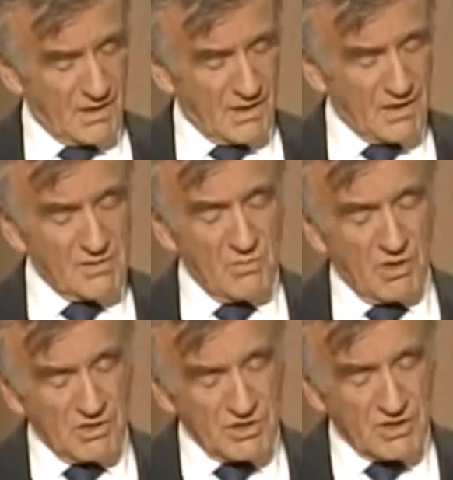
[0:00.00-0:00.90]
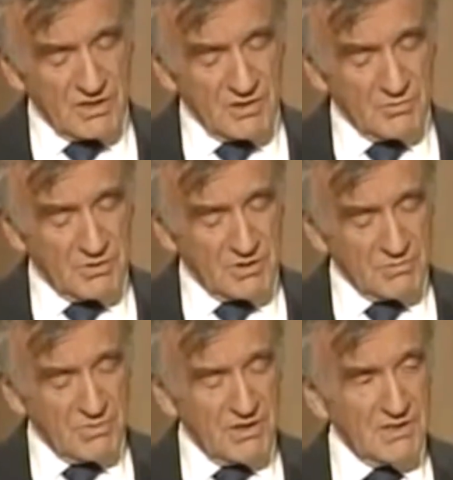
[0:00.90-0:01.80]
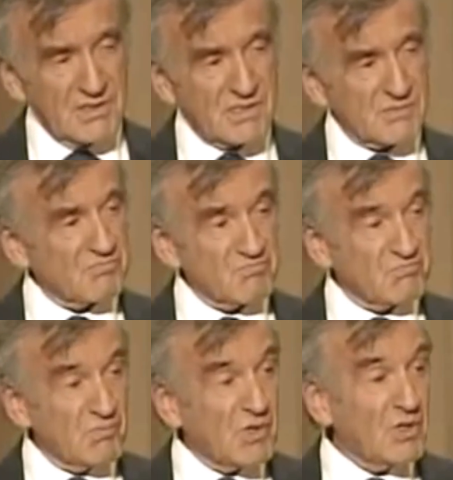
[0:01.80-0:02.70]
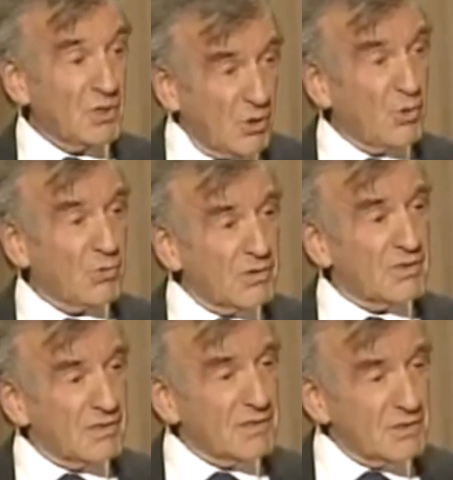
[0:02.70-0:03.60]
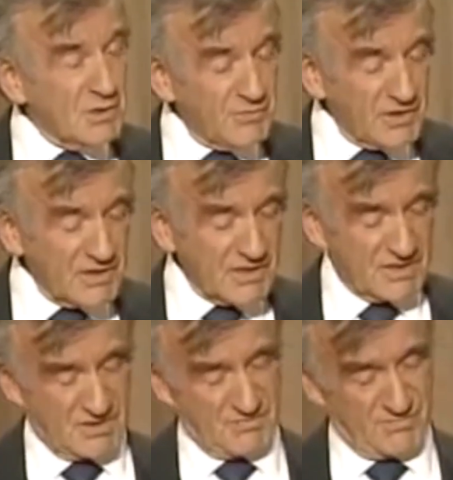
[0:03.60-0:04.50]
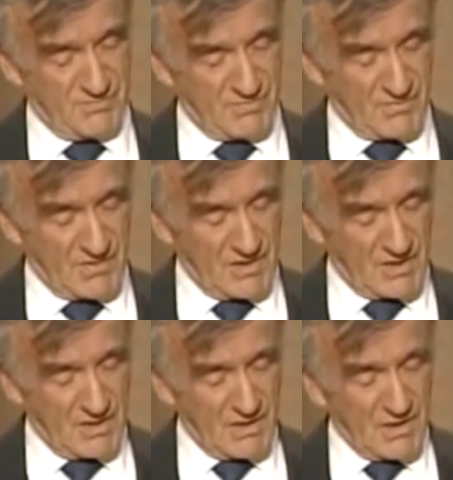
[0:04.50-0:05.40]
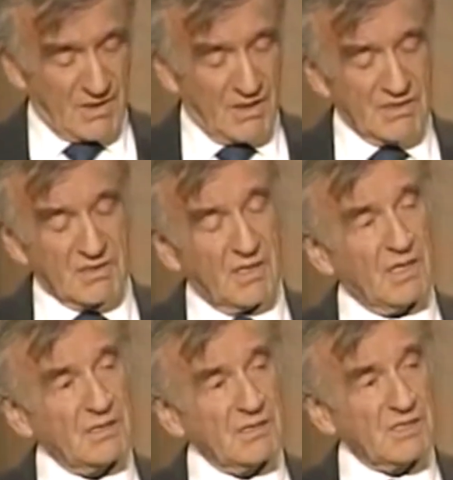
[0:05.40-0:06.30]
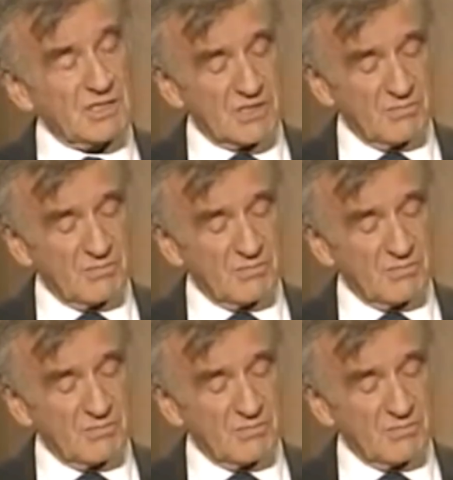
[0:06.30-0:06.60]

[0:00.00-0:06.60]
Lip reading: Etymologically, the word means no difference. A strange